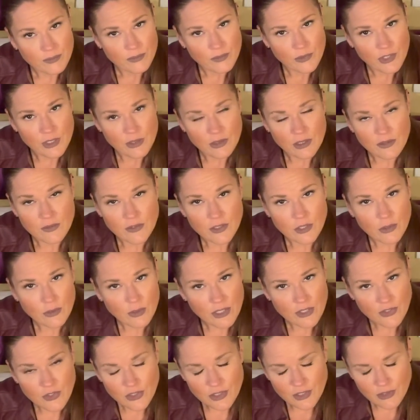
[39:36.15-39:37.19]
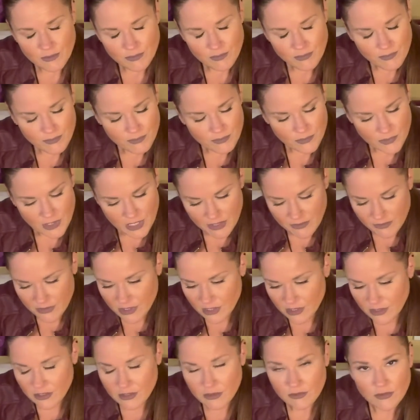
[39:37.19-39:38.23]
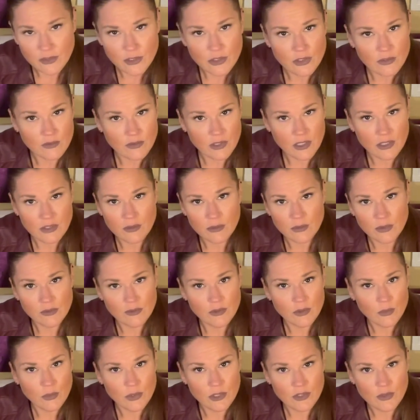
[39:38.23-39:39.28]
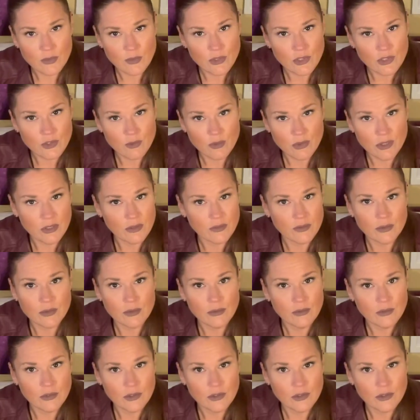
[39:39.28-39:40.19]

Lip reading: You don't have to question it. I haven't seen confusion for either one of you once, which is beautiful.